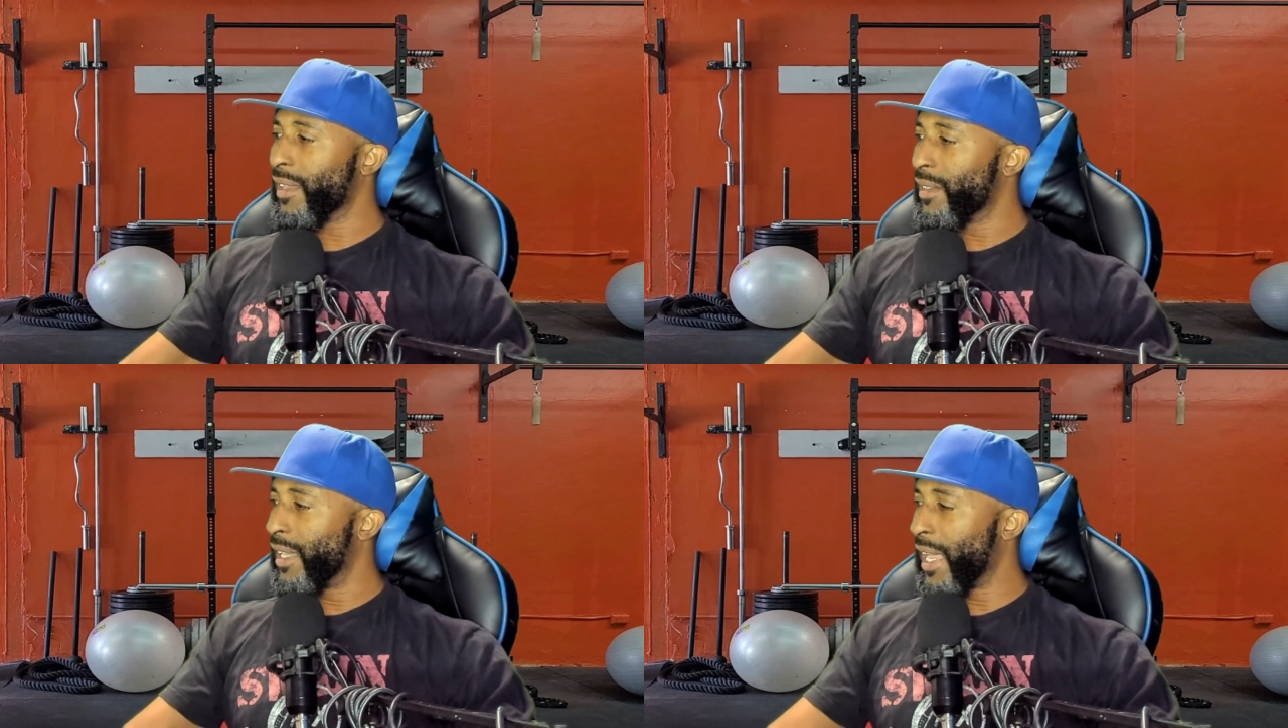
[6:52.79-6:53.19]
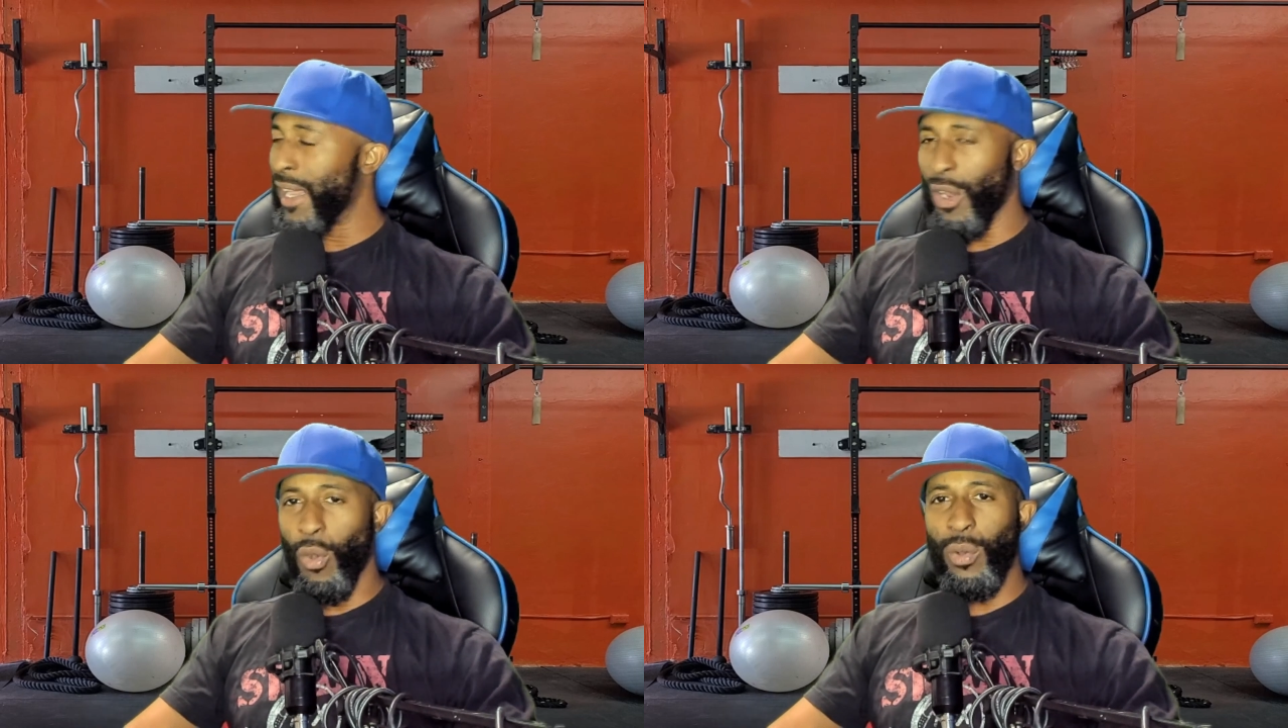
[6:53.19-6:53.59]
and
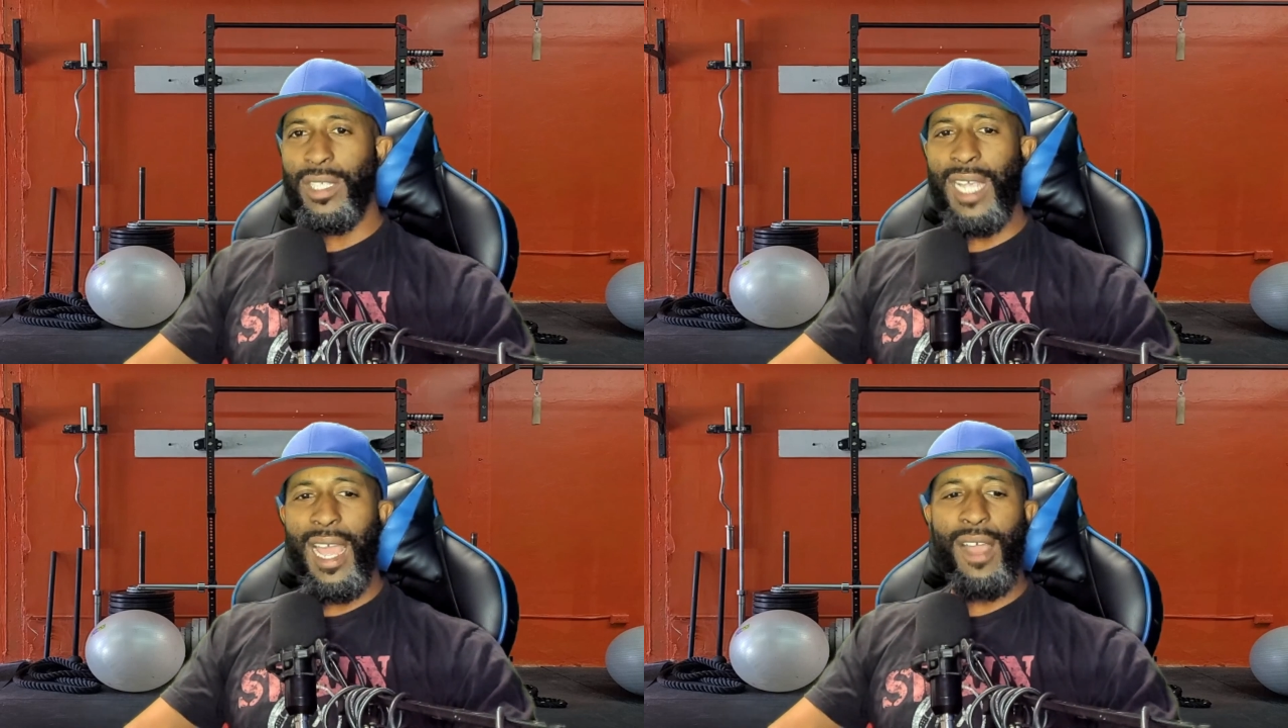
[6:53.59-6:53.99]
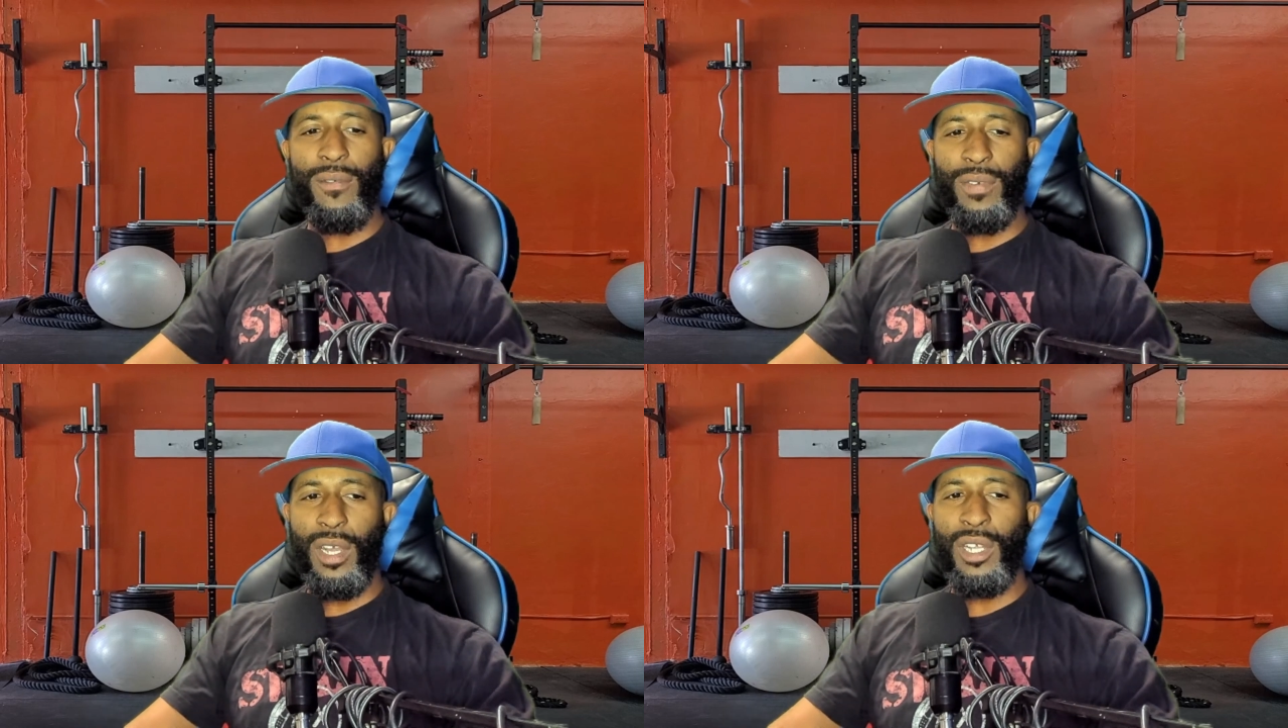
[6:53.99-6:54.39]
always have a
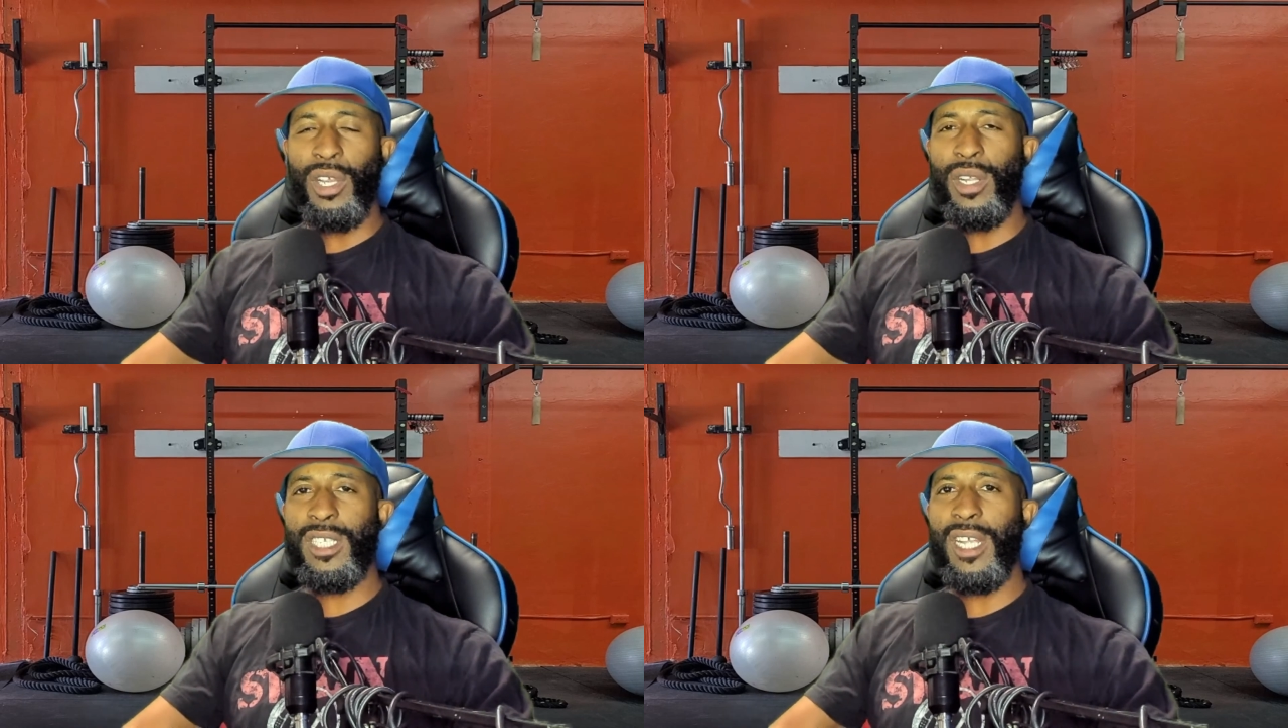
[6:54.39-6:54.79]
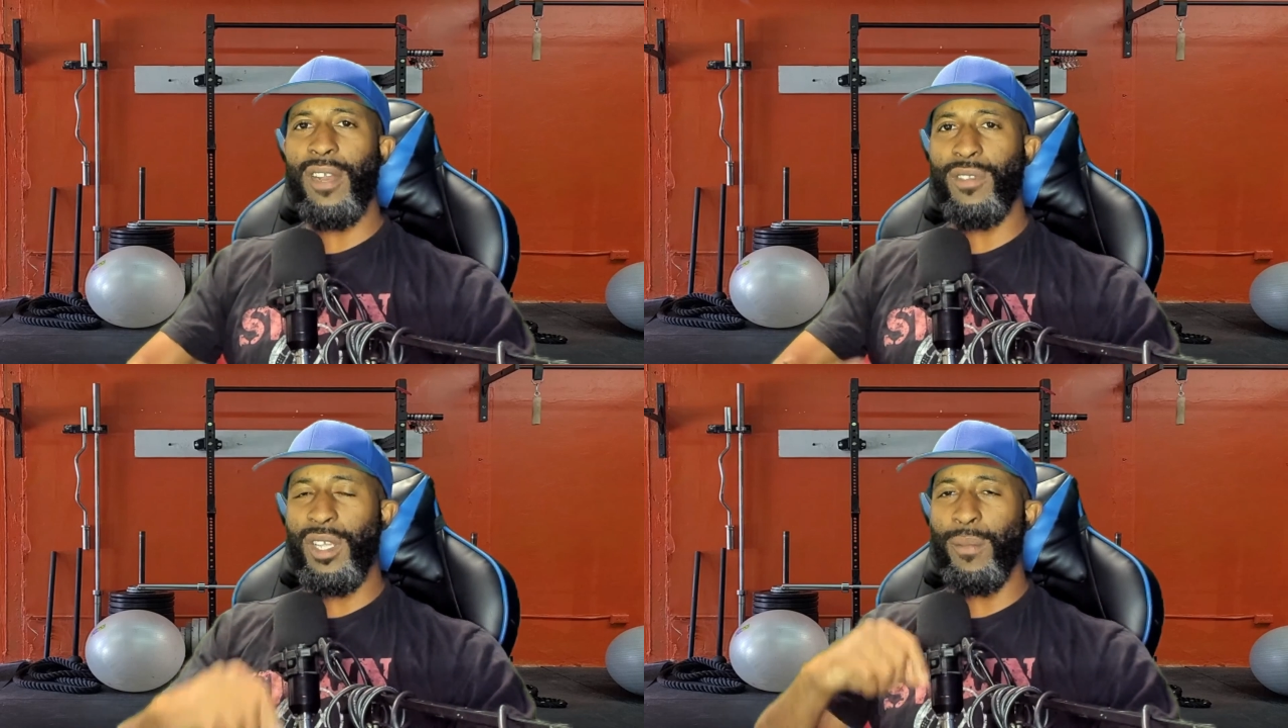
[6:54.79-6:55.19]
good set of
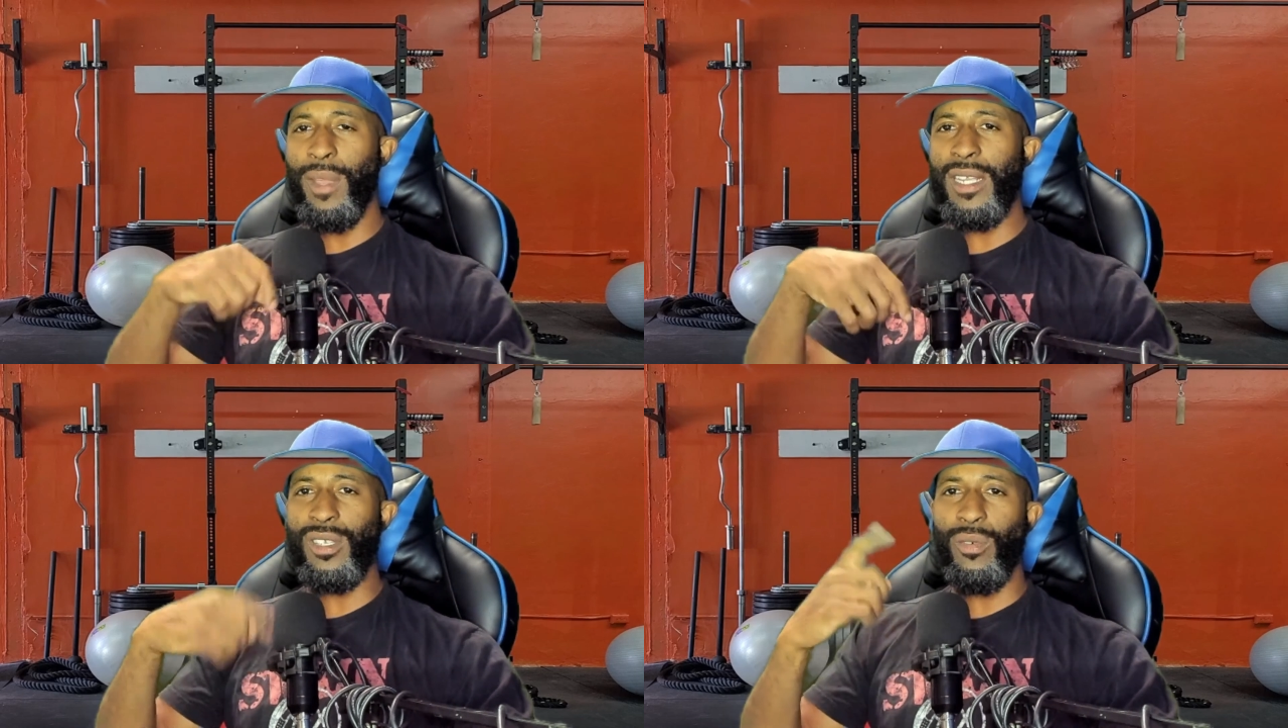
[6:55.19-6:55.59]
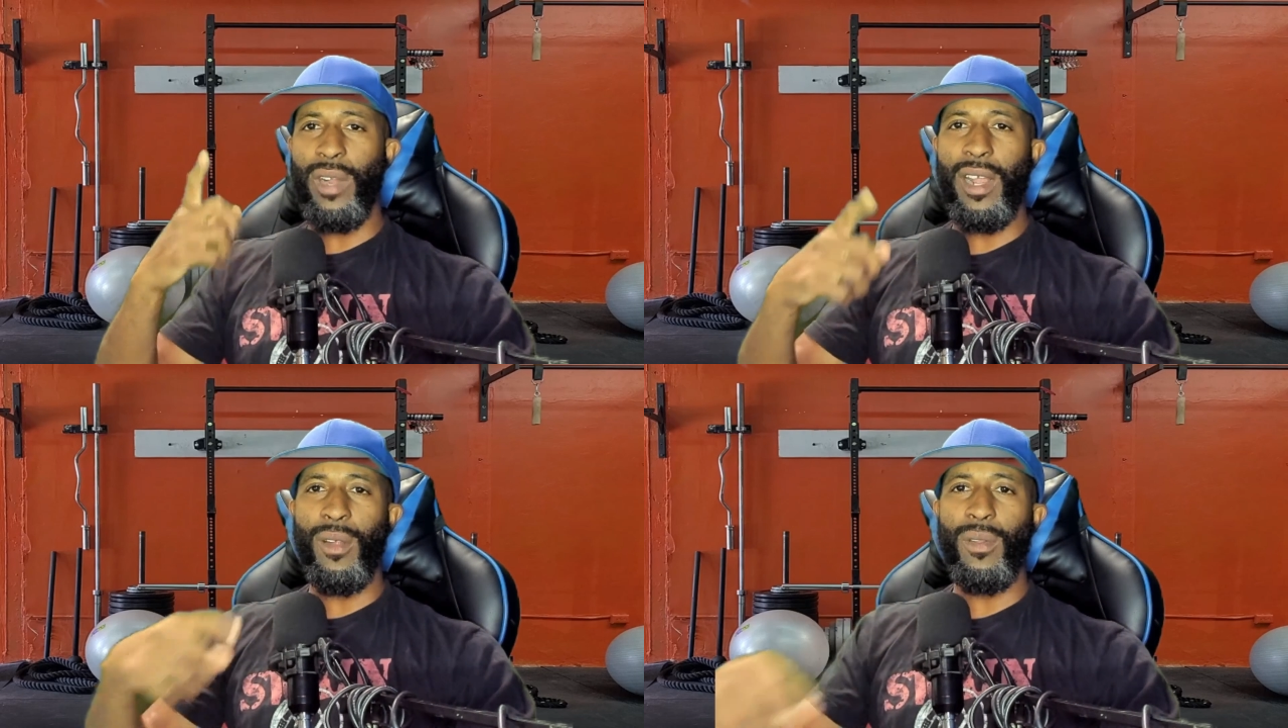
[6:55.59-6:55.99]
teammates around.